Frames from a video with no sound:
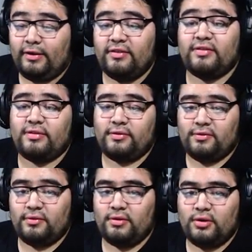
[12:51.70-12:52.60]
Let's go
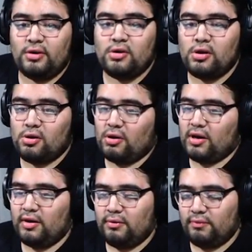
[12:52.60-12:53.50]
home.
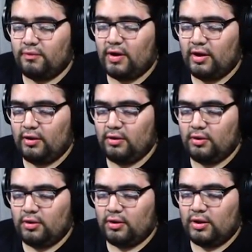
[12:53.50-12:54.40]
Okay, fine.
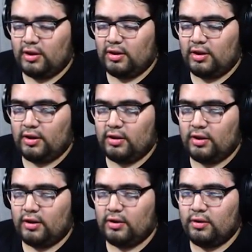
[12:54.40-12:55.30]
Click, click,
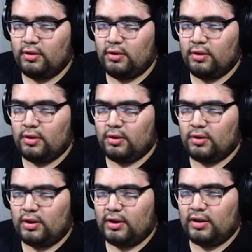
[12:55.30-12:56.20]
click.
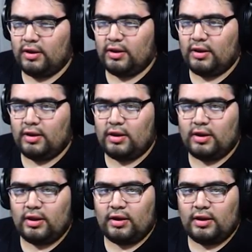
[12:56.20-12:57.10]
Click, click, click, click,
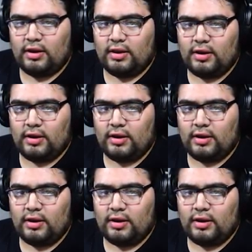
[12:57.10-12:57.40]
click, click, click,